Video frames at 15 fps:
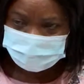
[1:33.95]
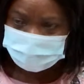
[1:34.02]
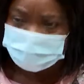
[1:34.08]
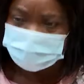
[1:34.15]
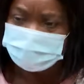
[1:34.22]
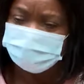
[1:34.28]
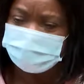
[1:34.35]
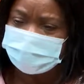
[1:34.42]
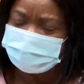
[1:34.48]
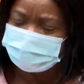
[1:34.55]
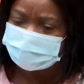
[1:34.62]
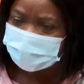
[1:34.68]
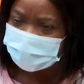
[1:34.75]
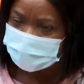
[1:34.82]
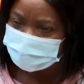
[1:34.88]
In my
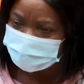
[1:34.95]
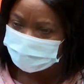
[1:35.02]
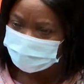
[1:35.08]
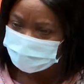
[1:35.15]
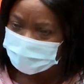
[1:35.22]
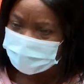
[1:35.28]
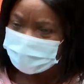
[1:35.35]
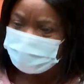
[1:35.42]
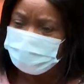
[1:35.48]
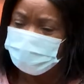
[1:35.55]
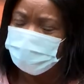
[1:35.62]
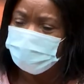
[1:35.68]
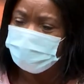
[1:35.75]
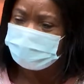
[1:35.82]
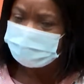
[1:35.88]
time,
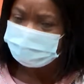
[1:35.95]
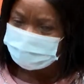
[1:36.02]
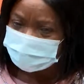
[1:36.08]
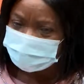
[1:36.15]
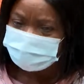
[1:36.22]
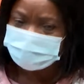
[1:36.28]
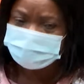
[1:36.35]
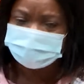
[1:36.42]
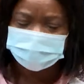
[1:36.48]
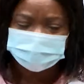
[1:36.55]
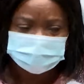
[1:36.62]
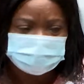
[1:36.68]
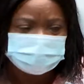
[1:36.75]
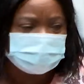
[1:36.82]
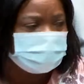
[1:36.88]
you could even be
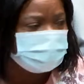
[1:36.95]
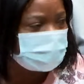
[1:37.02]
sent from